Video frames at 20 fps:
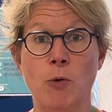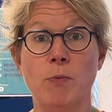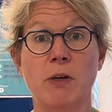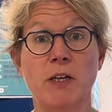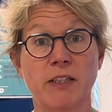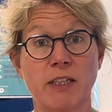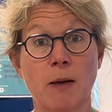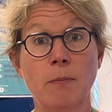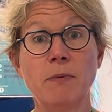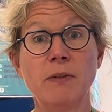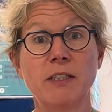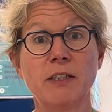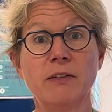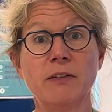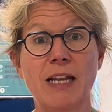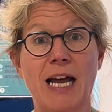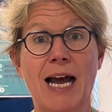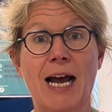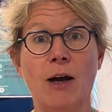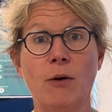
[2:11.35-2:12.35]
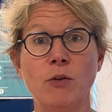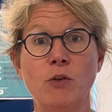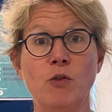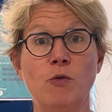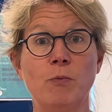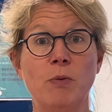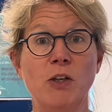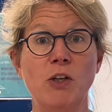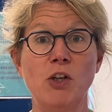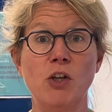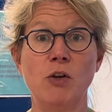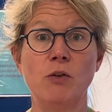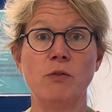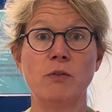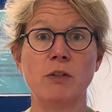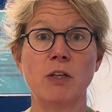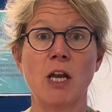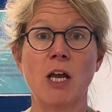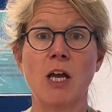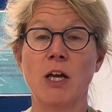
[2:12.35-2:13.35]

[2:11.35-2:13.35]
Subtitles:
because up until now you've been used